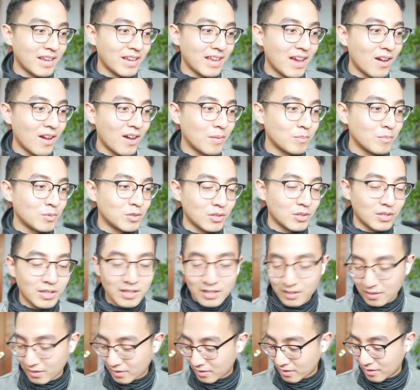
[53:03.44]
out, I'm sure
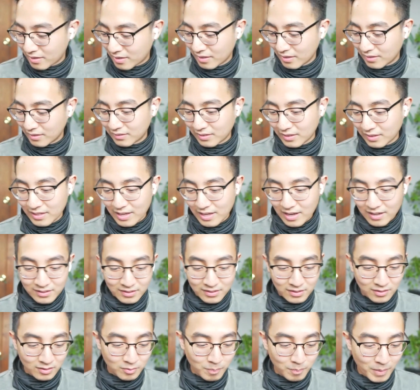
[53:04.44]
they can see that as
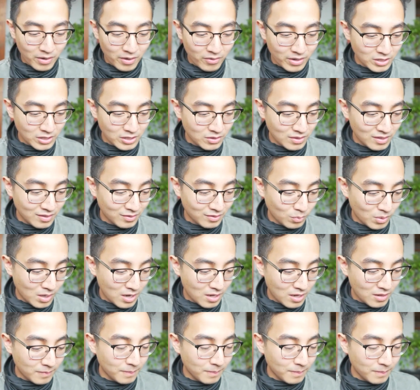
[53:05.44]
an inspiration as well.